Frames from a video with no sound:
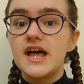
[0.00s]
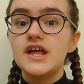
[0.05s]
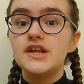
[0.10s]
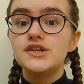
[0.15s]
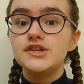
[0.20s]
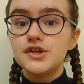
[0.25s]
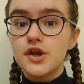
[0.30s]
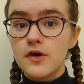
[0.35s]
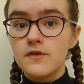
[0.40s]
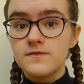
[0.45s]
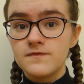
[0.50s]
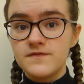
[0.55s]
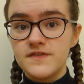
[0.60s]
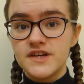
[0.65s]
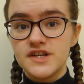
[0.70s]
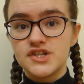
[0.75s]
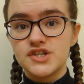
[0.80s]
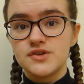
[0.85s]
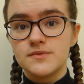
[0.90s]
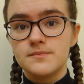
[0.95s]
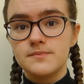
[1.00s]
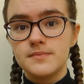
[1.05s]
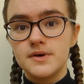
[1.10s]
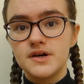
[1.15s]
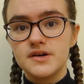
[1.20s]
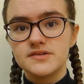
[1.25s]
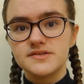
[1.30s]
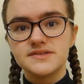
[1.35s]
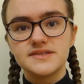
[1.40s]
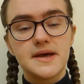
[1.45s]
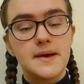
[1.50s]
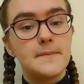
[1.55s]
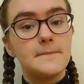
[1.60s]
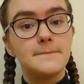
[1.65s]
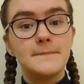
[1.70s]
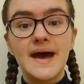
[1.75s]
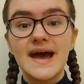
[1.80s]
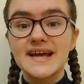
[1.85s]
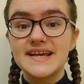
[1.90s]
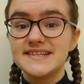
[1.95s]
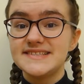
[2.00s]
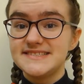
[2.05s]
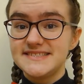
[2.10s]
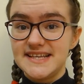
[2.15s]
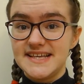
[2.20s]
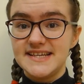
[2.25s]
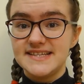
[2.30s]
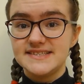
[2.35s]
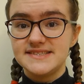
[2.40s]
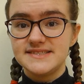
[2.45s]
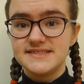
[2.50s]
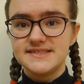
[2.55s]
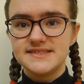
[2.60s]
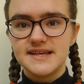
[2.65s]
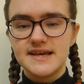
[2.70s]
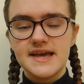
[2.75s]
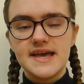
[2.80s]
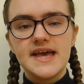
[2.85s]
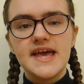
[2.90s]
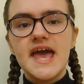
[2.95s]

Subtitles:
and non-fiction books and magazines.